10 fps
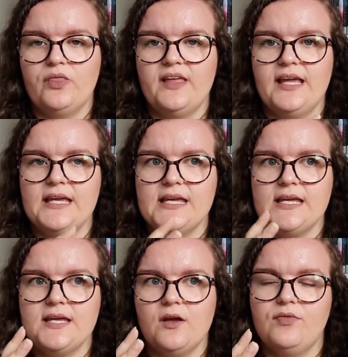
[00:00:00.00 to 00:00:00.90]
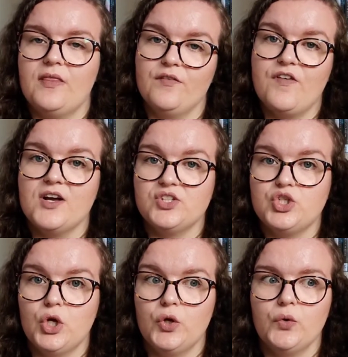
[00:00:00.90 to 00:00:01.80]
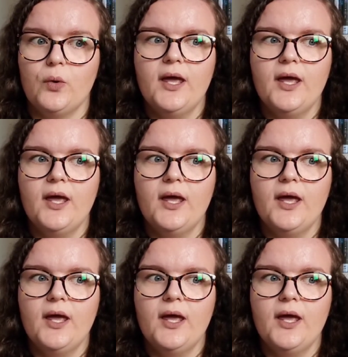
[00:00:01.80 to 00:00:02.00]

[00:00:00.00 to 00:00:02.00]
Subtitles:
than the first 2,